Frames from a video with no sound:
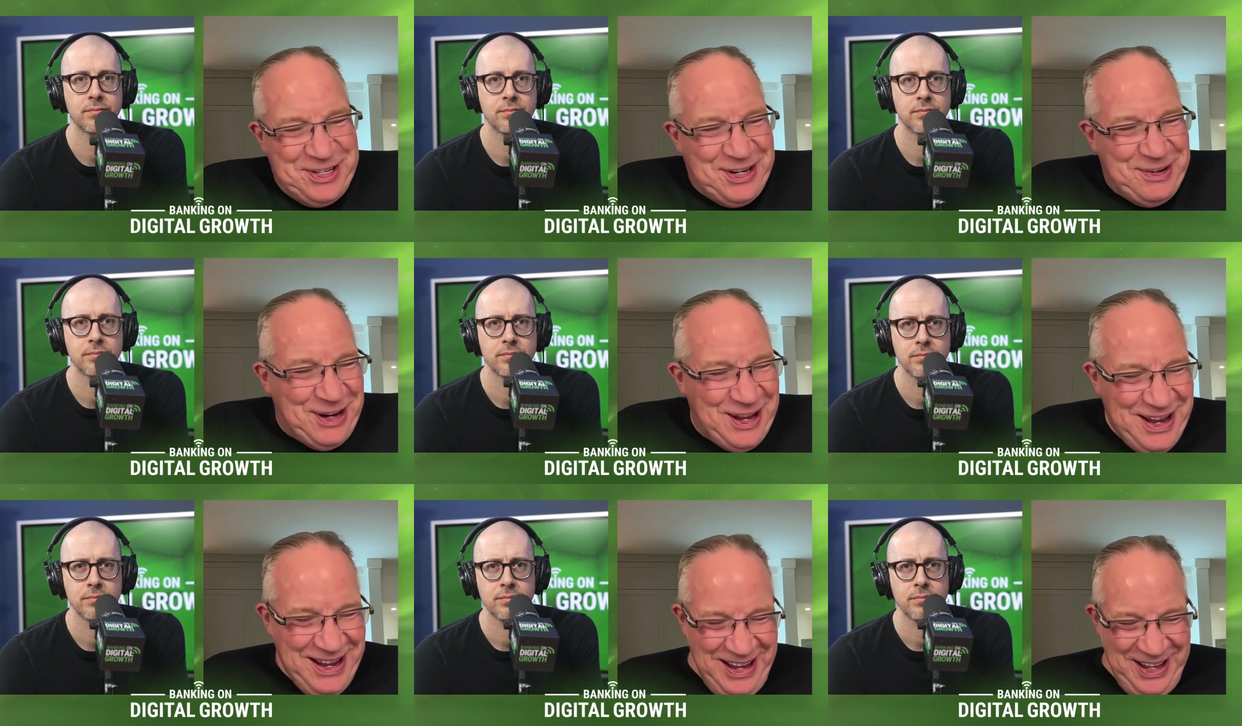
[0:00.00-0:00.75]
Speaker 1: is
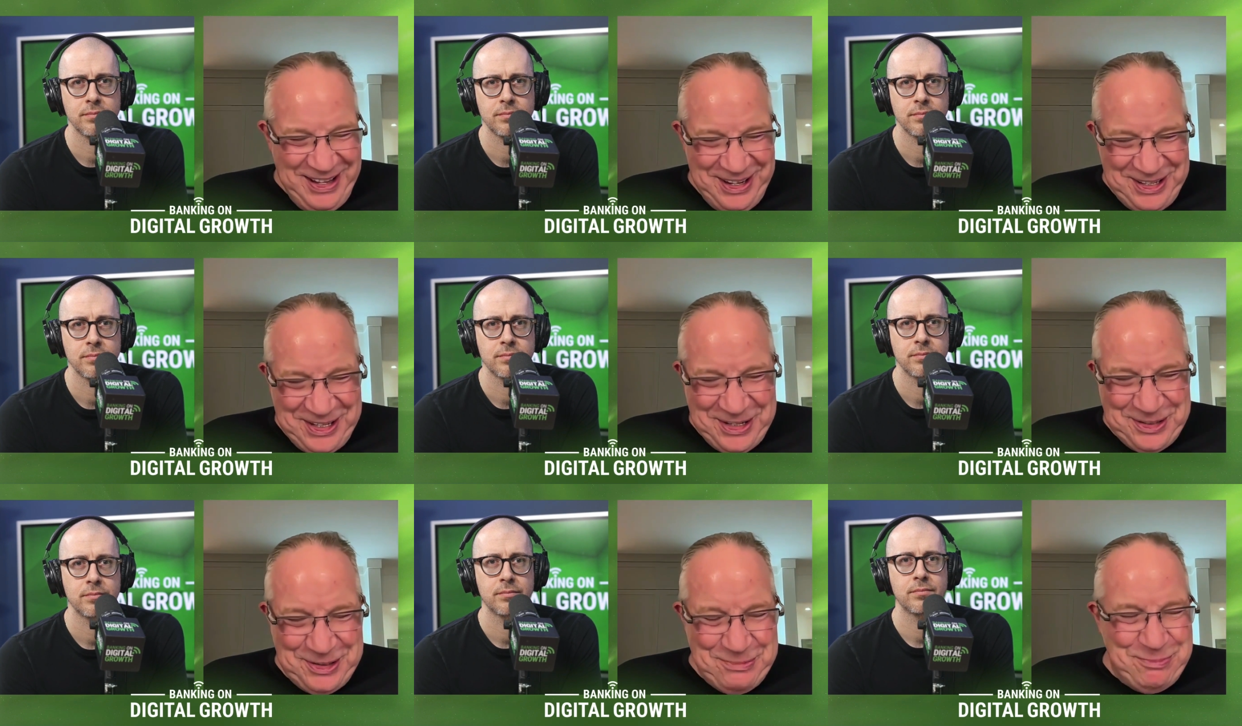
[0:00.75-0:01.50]
this
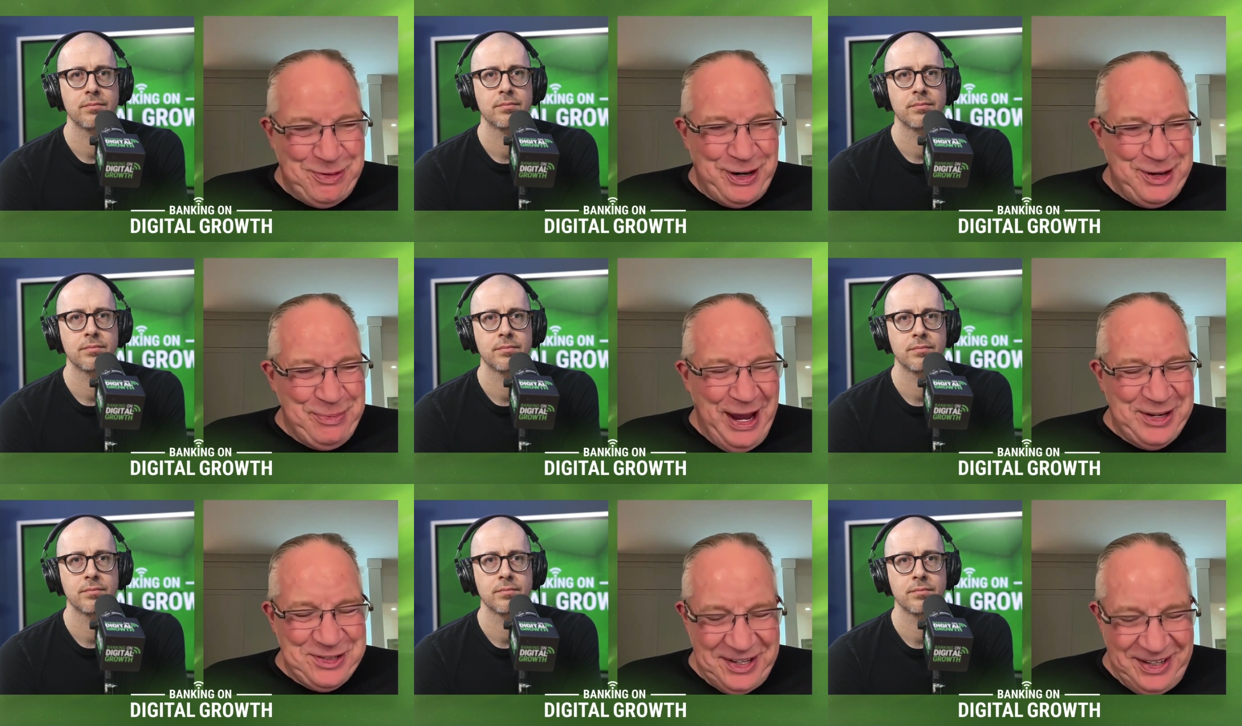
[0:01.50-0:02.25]
is pretty
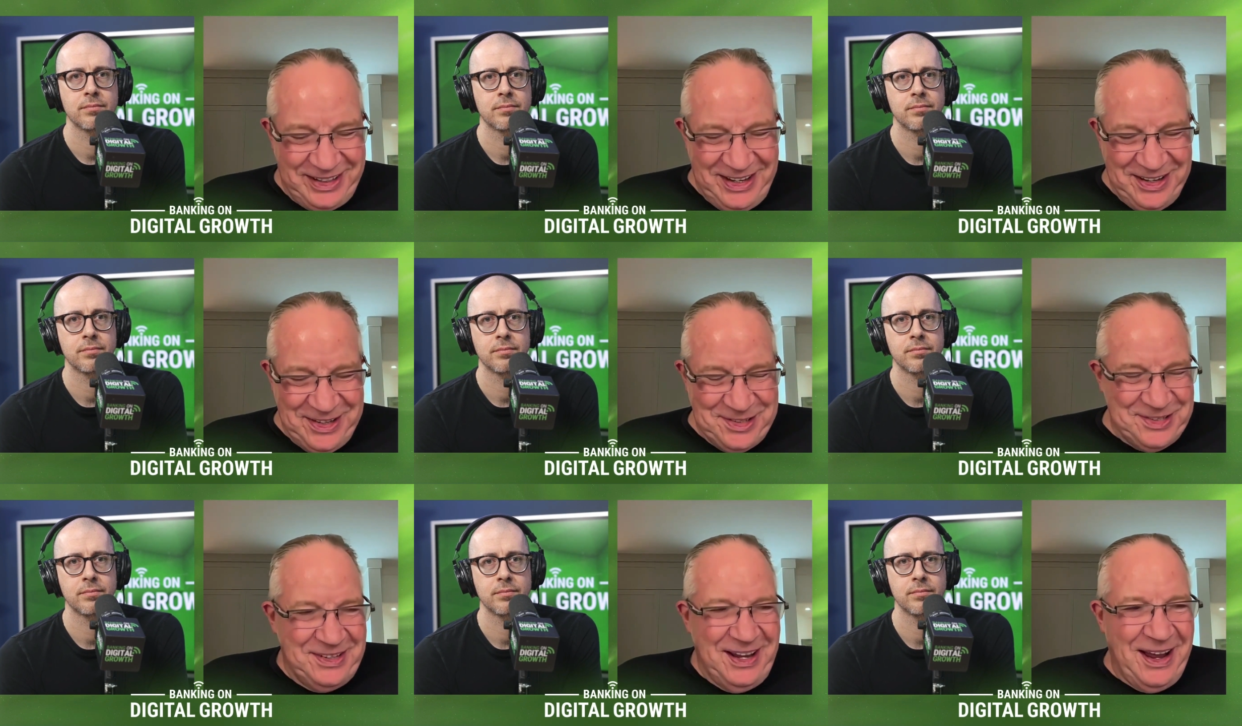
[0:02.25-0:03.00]
basic.
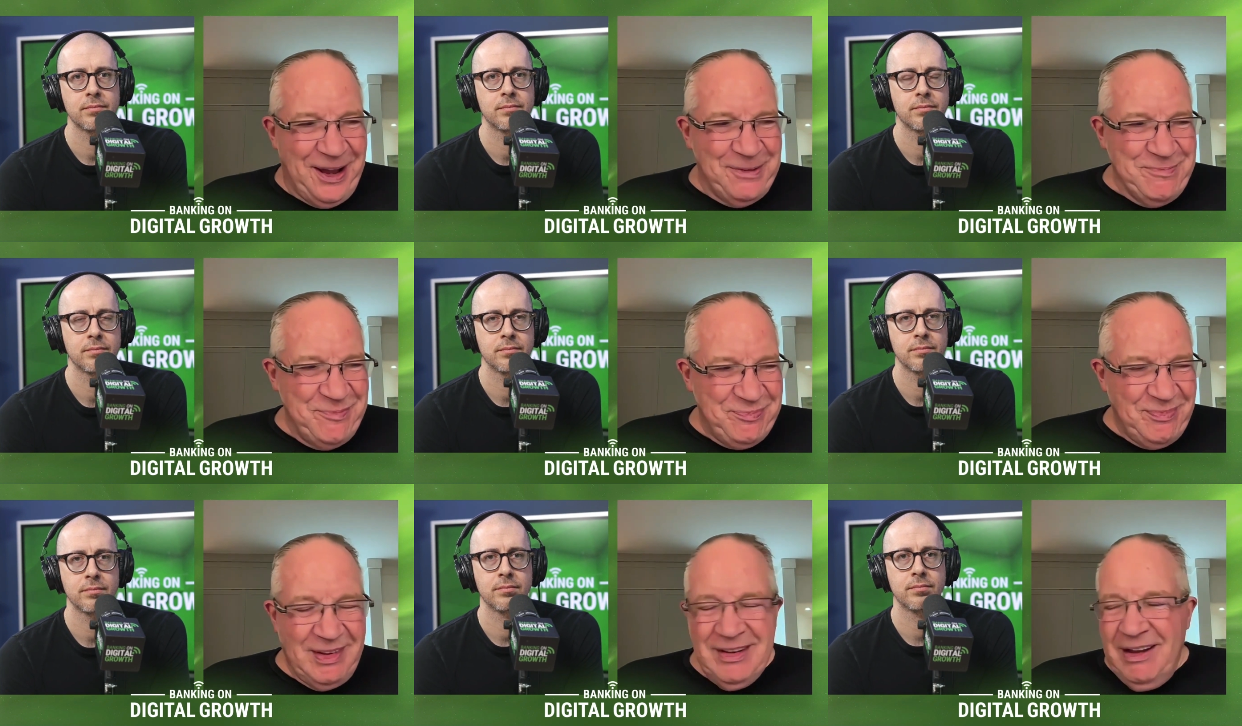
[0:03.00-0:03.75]
Is um,
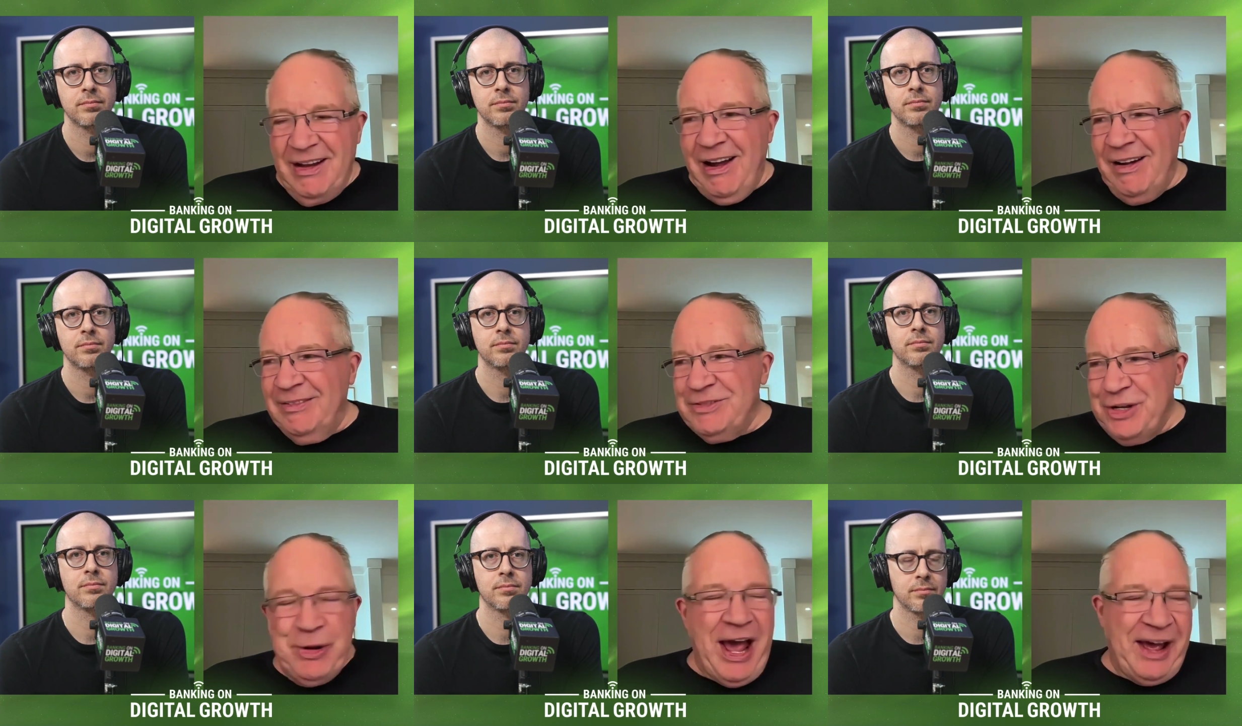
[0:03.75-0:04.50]

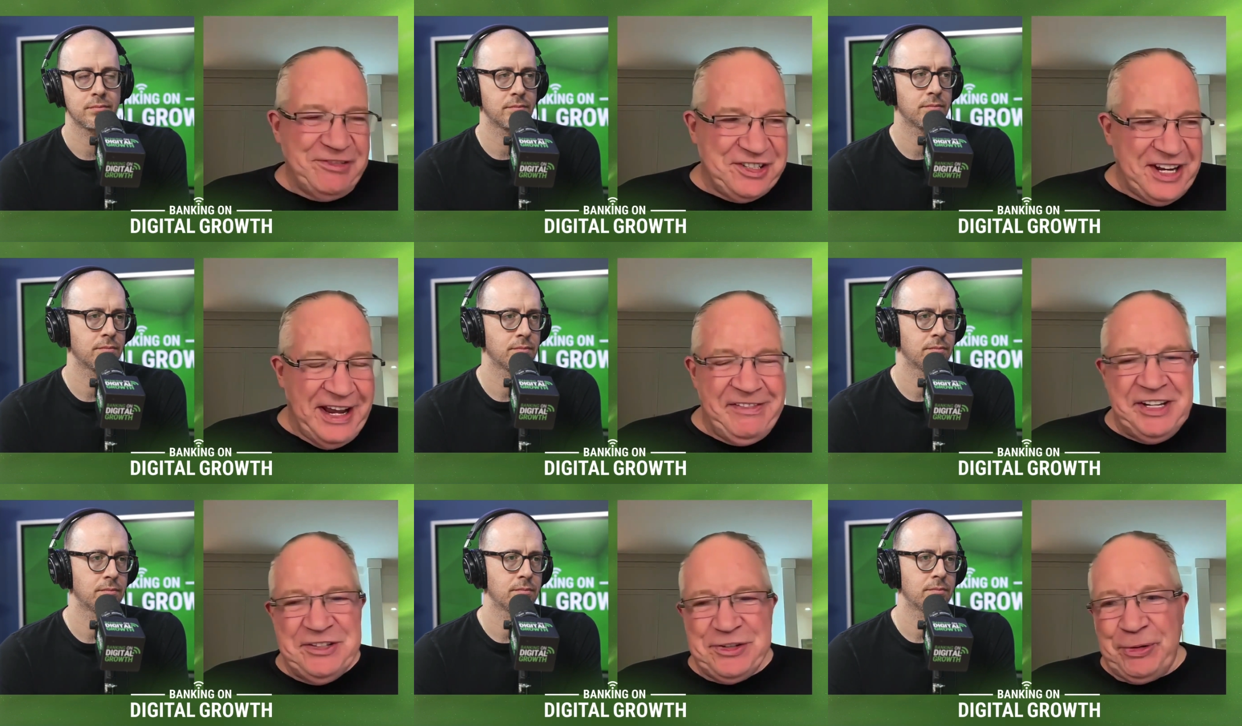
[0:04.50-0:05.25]
um, do you have
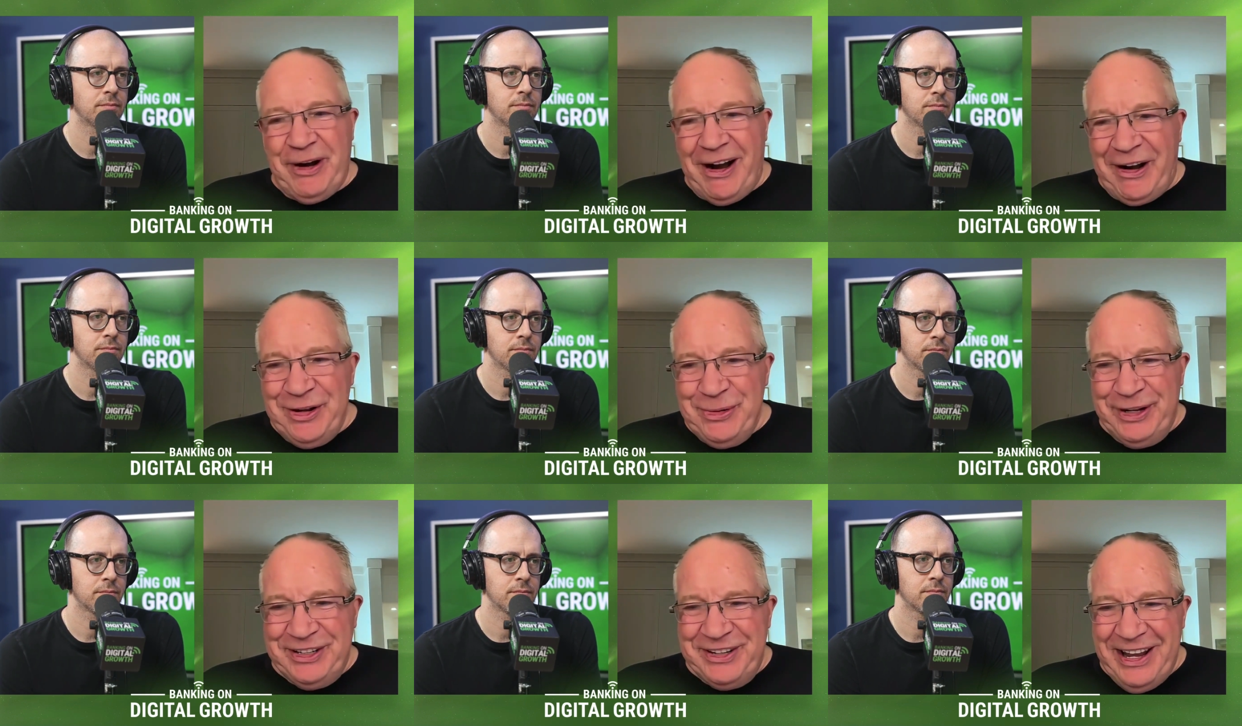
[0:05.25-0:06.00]
savings or are
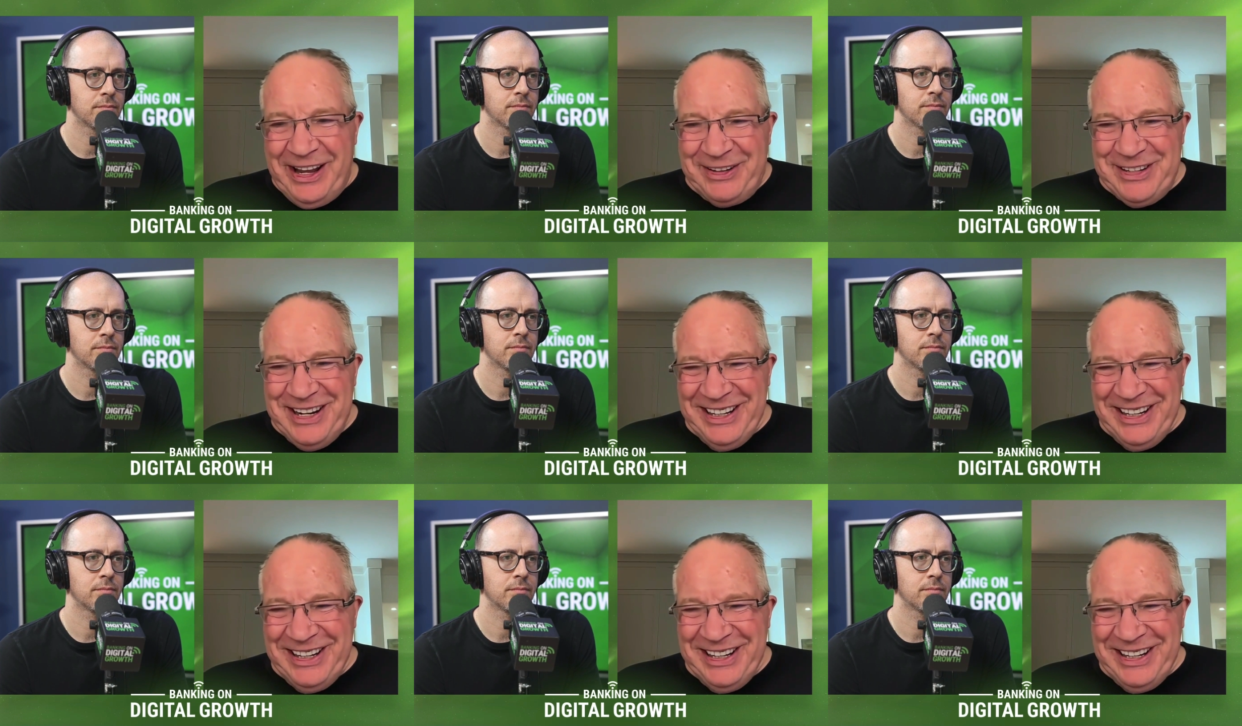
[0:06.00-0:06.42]
you in debt?